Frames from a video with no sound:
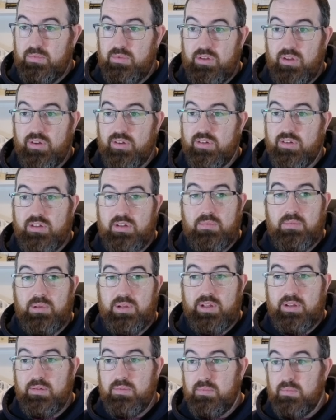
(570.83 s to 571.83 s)
done
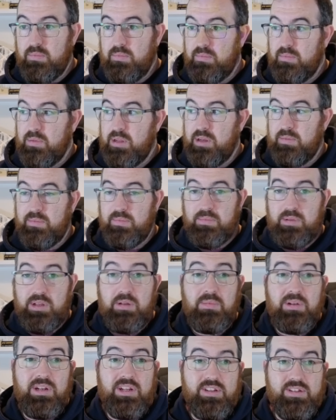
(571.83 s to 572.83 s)
simply and
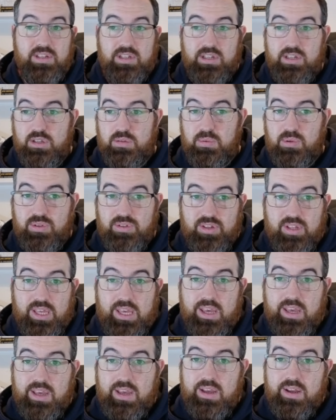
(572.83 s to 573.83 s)
minimalistic. I suppose the
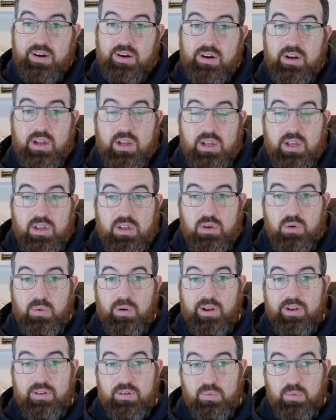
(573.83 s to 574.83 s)
key here, you
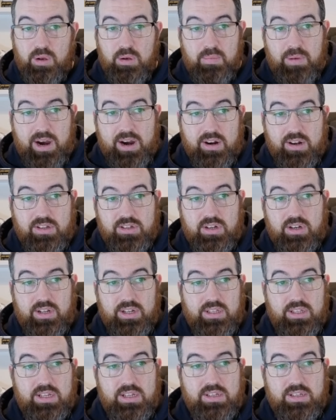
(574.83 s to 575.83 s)
want to, when markets are
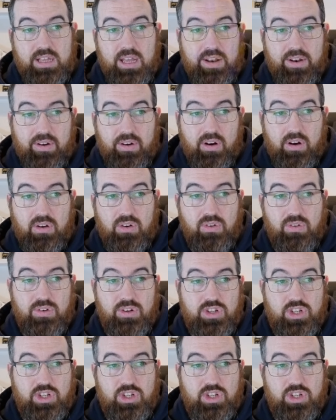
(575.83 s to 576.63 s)
like this and they're all over the